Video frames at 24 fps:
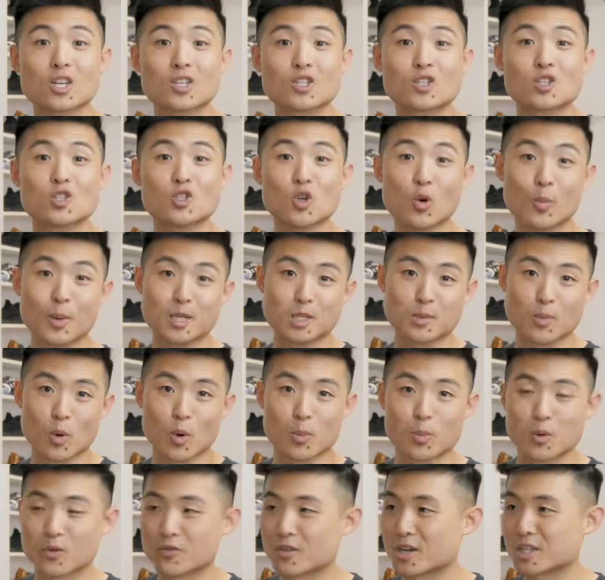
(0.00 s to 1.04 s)
so much more
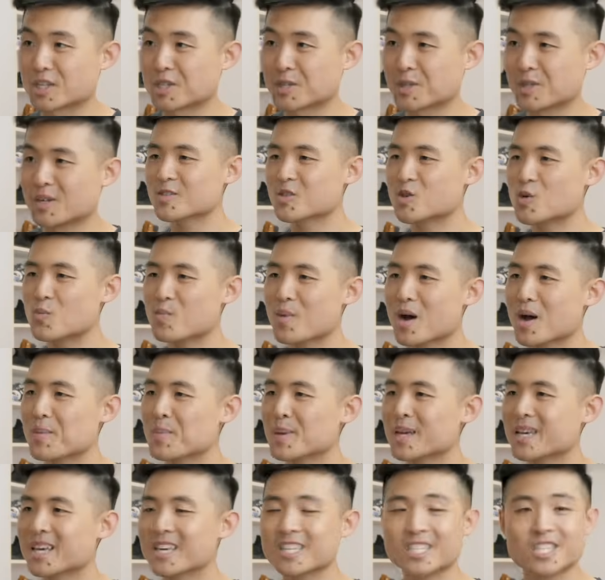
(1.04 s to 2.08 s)
professional.
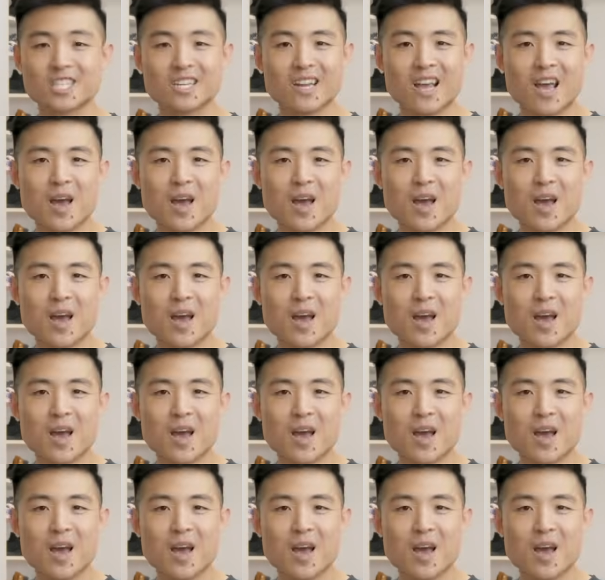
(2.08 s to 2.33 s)
Umami Kitchen,